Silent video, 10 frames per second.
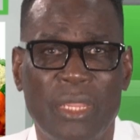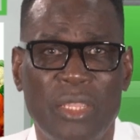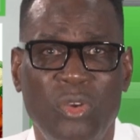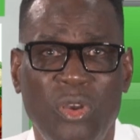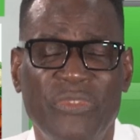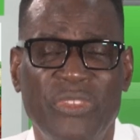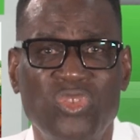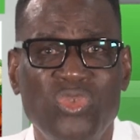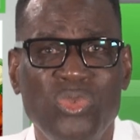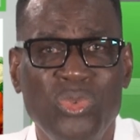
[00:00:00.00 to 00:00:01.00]
of the
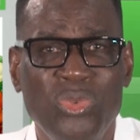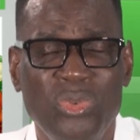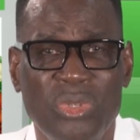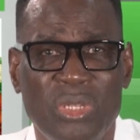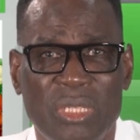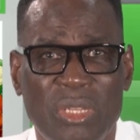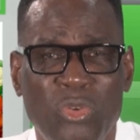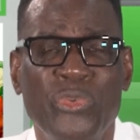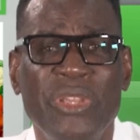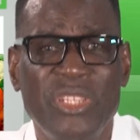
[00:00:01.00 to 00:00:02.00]
true
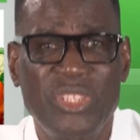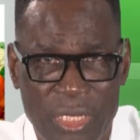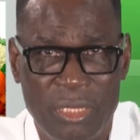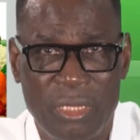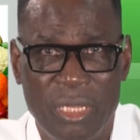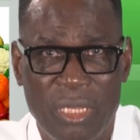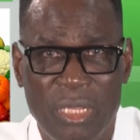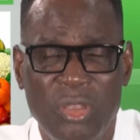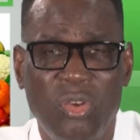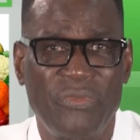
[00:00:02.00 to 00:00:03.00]
origin
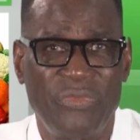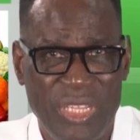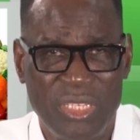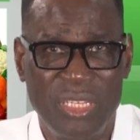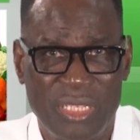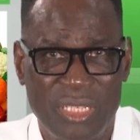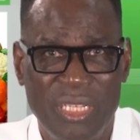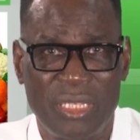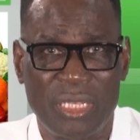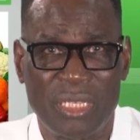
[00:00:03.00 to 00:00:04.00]
of these
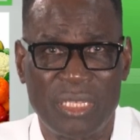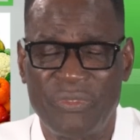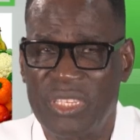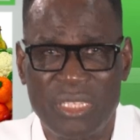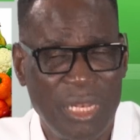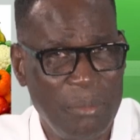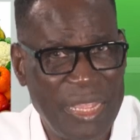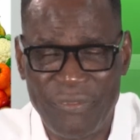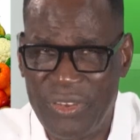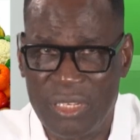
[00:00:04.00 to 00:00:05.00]
diseases, still baffling